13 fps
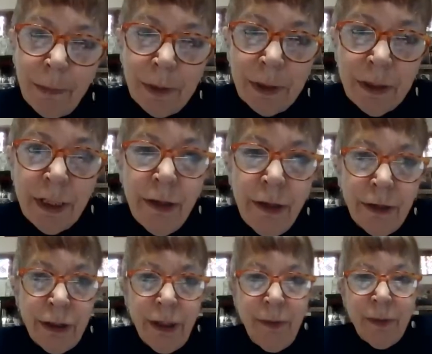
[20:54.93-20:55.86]
Still, there
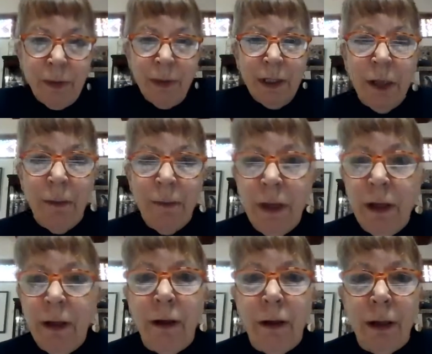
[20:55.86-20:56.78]
seems to be
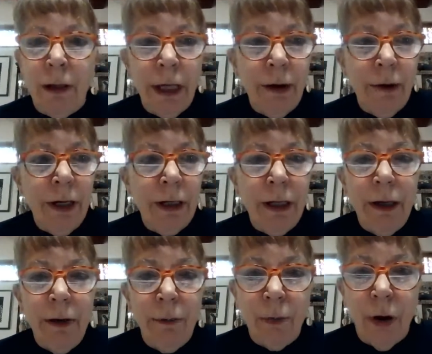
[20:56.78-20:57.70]
something
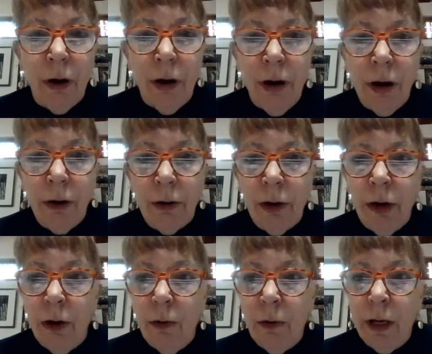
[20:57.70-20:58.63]
glaringly wrong,
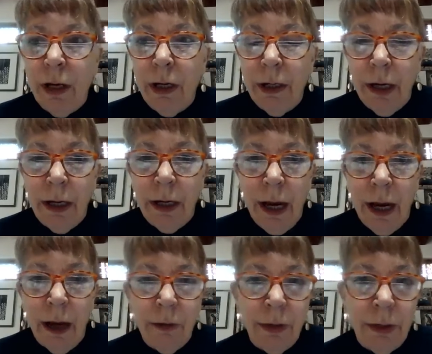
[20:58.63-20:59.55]
though, in
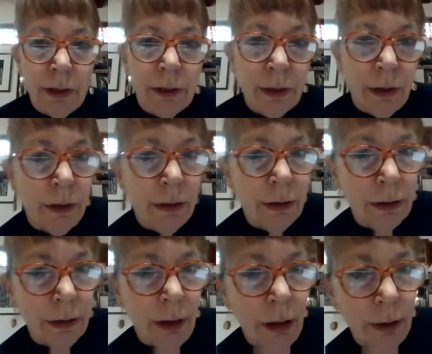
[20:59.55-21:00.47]
how this
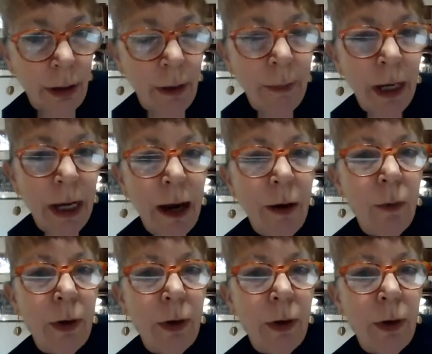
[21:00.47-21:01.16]
is coming out.